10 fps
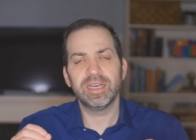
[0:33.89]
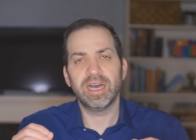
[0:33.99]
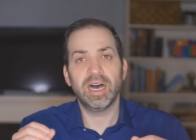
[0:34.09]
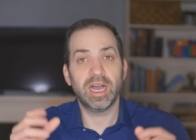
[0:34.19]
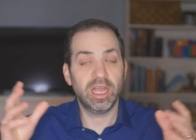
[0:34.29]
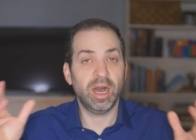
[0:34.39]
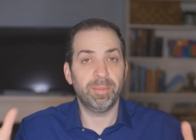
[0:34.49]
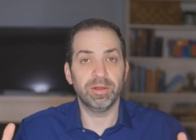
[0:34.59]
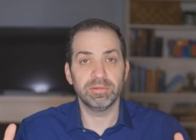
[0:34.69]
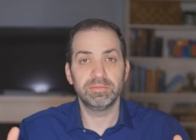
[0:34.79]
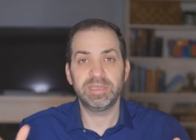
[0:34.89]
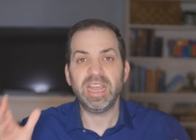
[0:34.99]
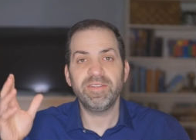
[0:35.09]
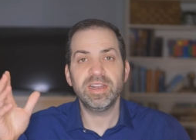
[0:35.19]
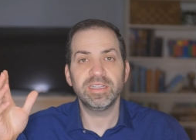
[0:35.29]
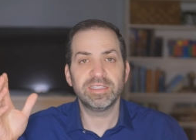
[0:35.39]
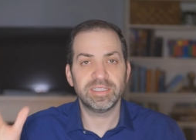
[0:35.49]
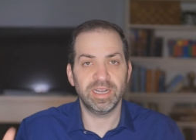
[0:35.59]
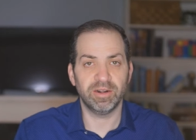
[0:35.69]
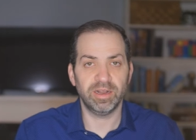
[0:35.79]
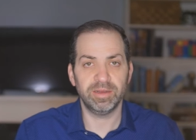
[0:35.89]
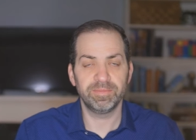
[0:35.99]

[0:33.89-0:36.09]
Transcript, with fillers: a, couple, David and Sarah.